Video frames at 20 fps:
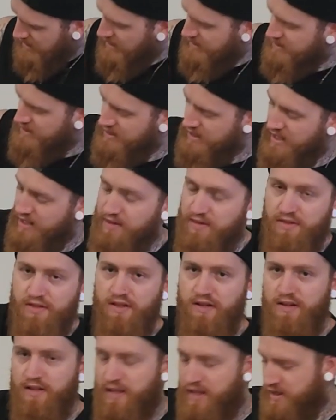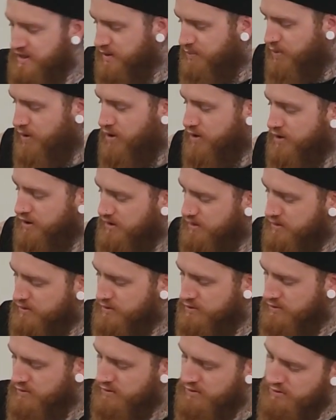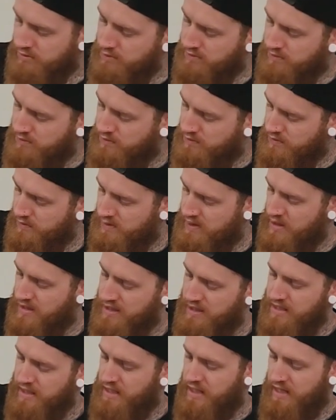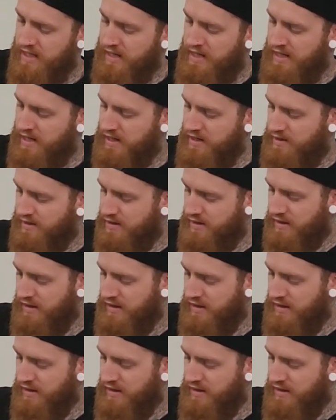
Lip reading: underneath is a pocket, and